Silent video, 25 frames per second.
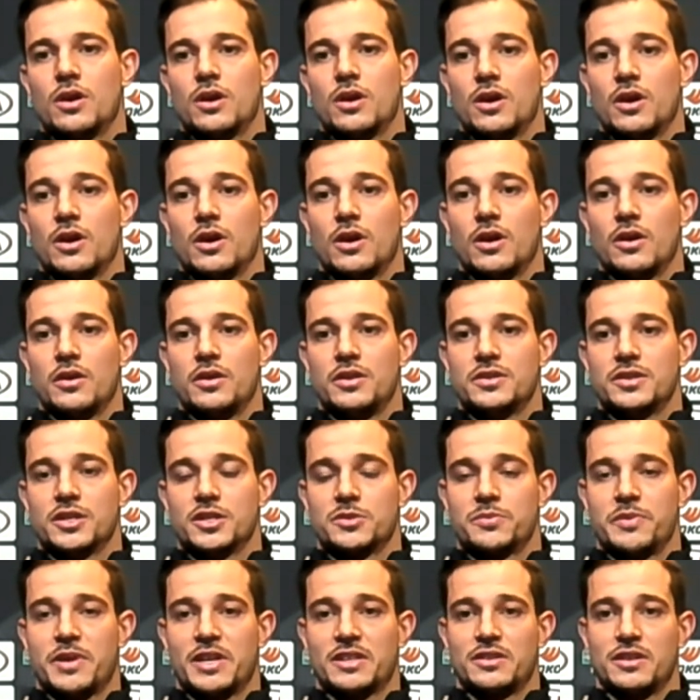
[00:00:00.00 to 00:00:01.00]
Is
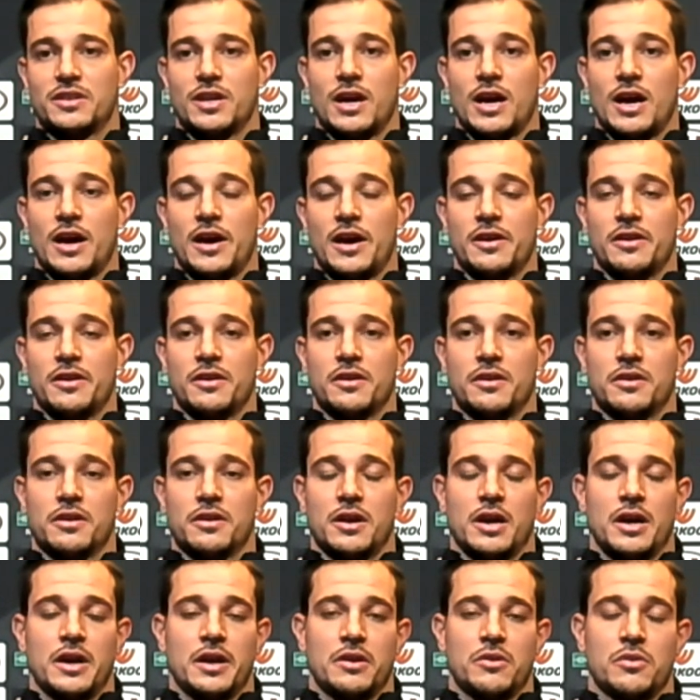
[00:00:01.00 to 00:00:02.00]
expected high
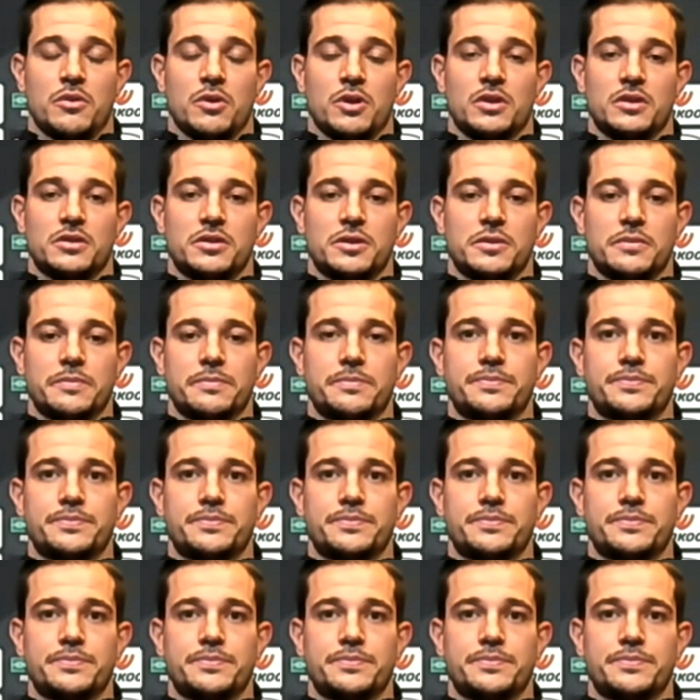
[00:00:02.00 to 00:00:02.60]
quality.